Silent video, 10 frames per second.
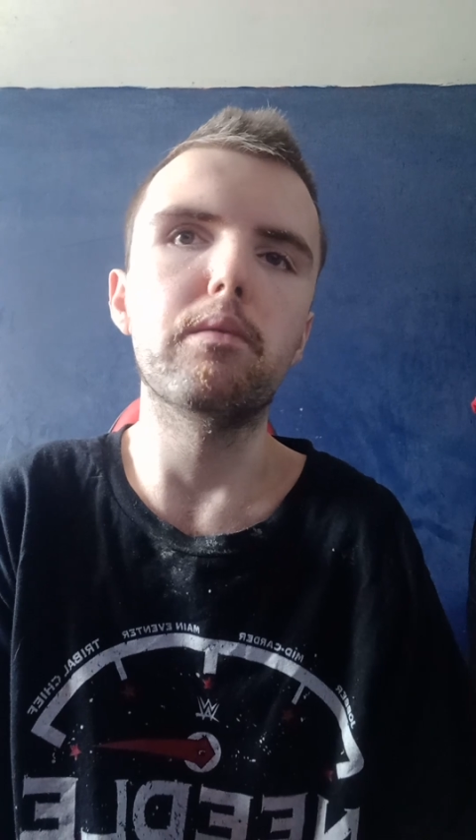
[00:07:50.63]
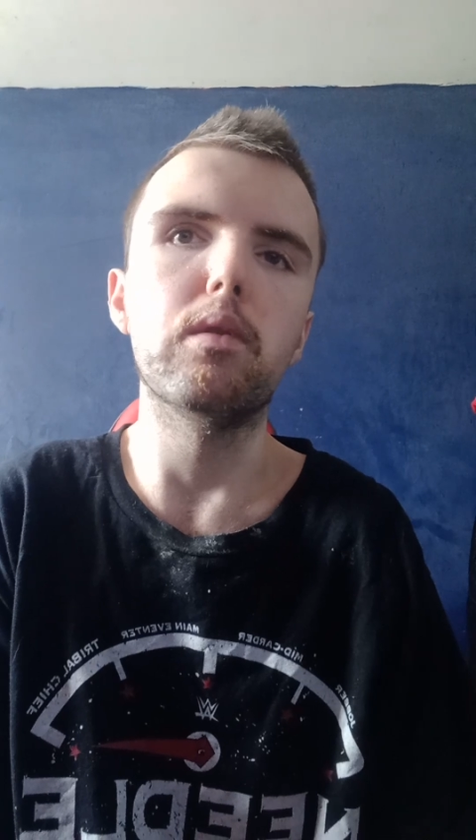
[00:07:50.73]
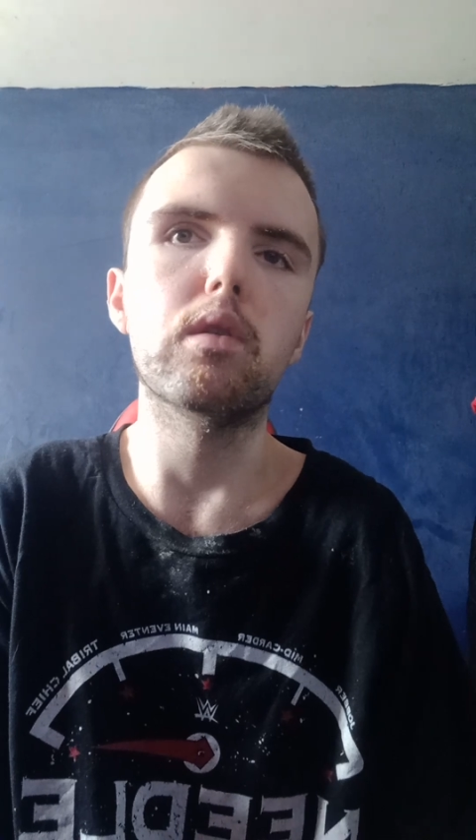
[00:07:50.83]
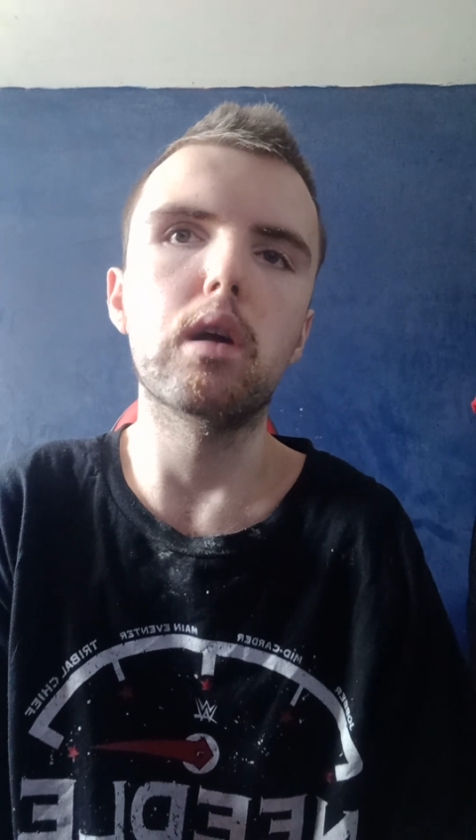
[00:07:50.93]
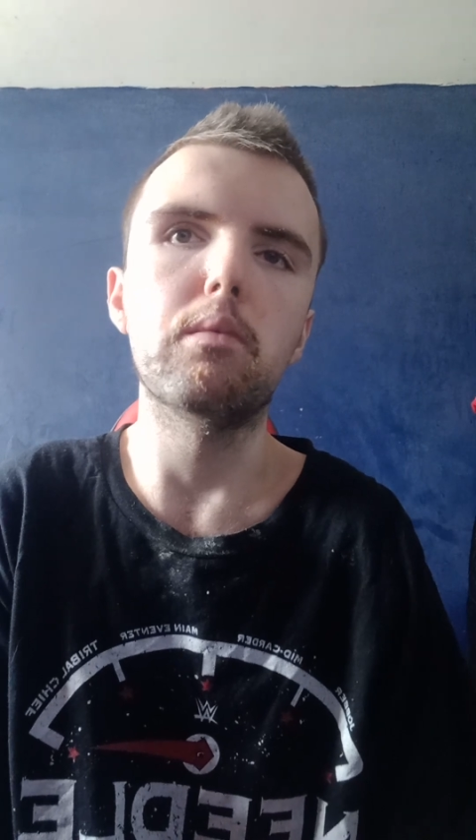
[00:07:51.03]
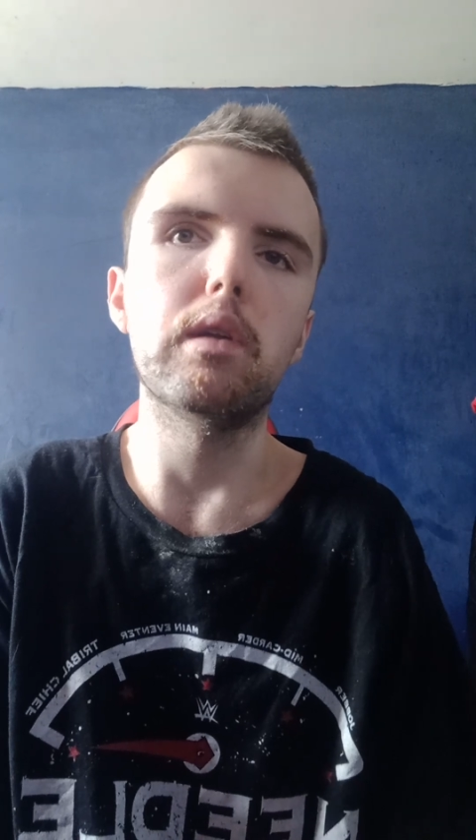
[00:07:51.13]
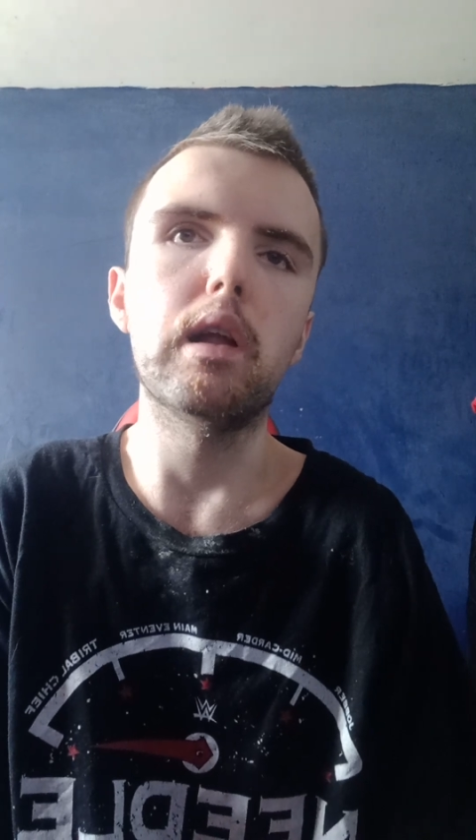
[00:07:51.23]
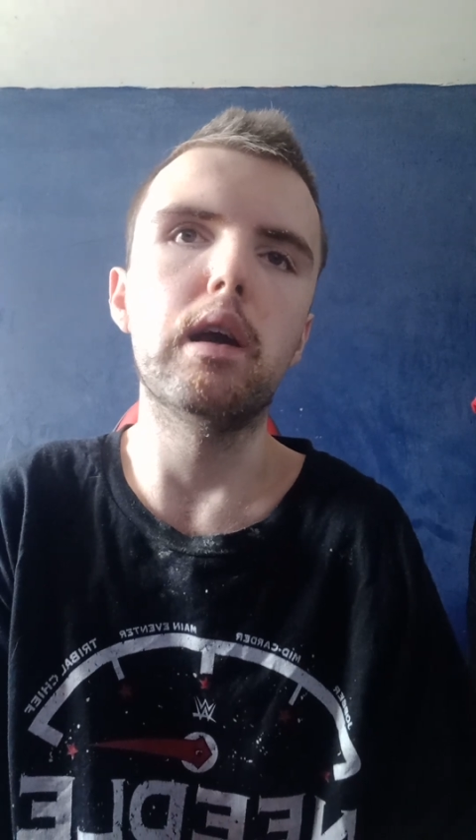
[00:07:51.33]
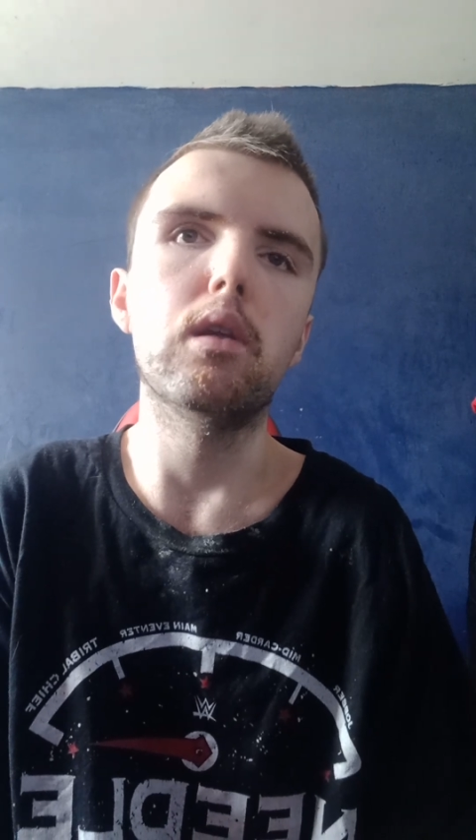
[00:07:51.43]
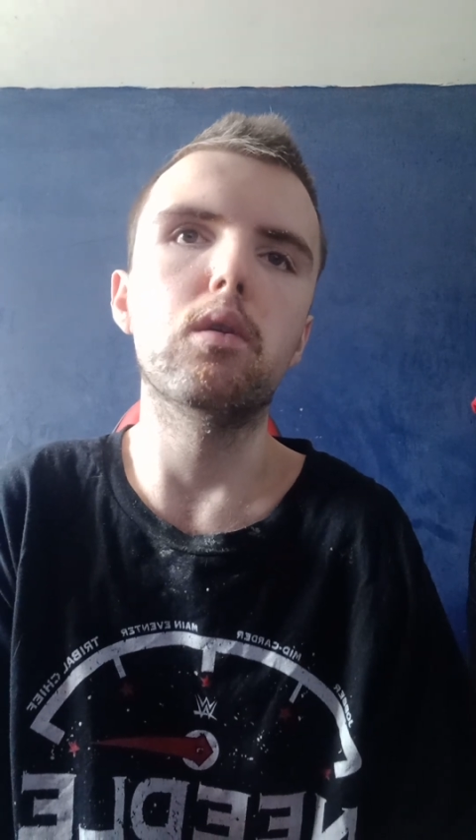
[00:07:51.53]
it feels like we
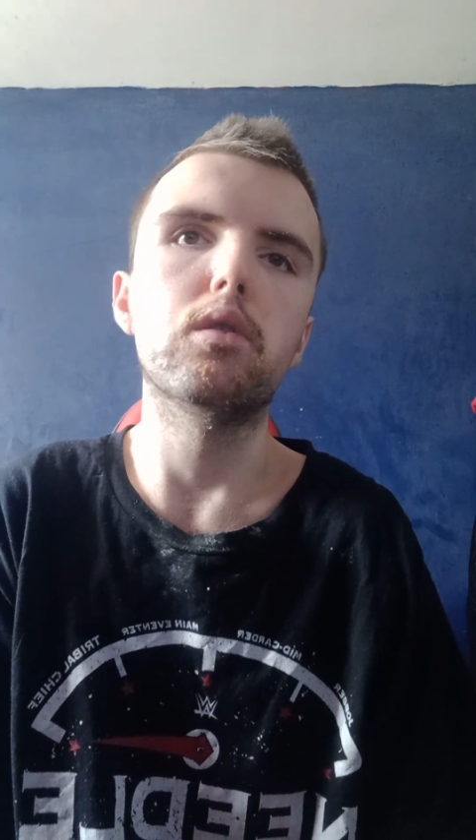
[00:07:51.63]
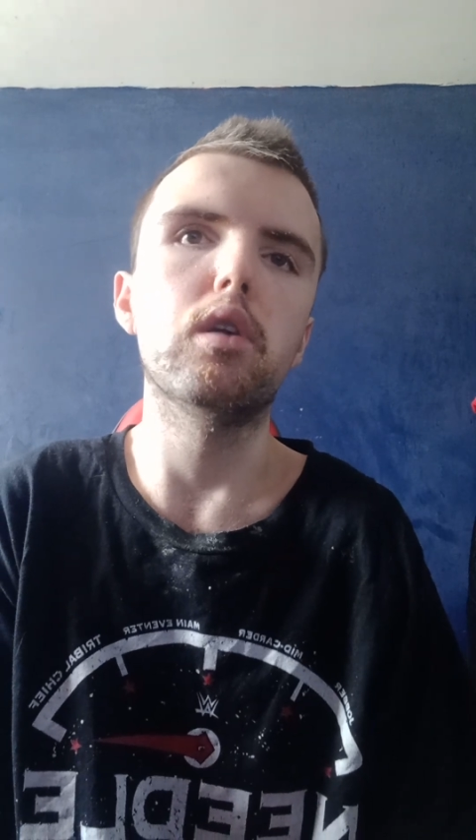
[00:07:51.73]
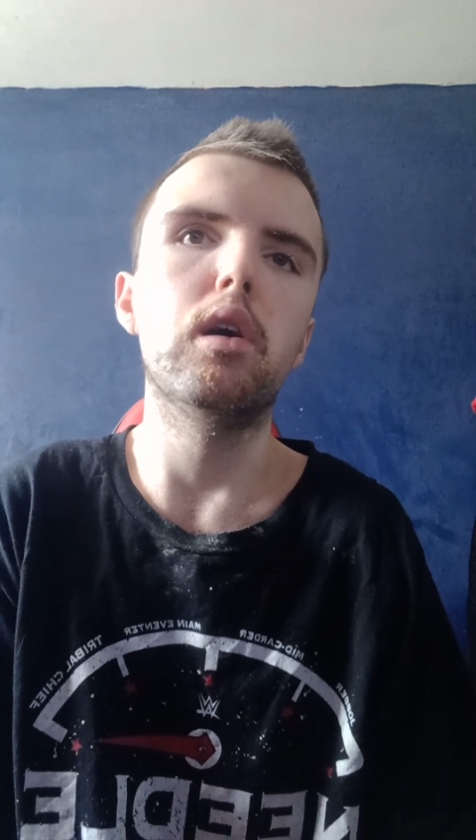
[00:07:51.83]
get a lot of